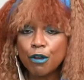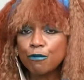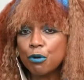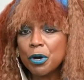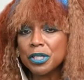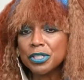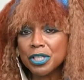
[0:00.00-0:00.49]

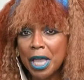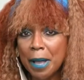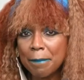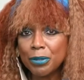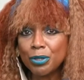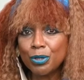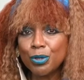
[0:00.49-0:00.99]
For
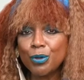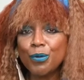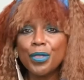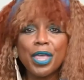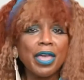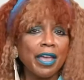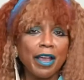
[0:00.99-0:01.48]
example,
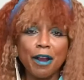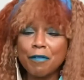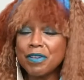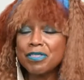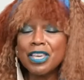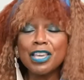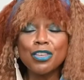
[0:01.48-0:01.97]

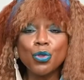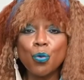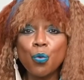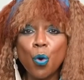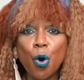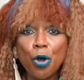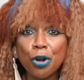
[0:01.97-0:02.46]
everything in the
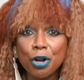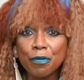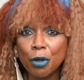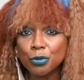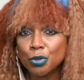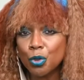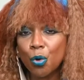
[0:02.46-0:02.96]
water,
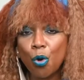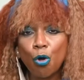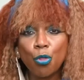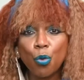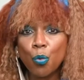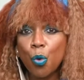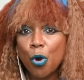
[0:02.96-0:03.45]
those are called
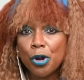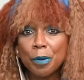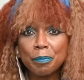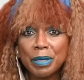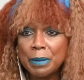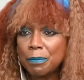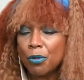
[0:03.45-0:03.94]
the water
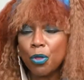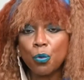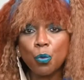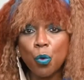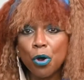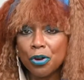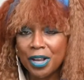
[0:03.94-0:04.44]
people, the
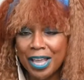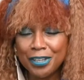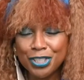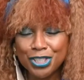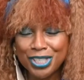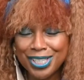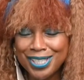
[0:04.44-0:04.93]
water
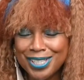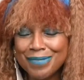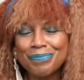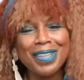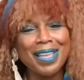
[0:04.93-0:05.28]
energies,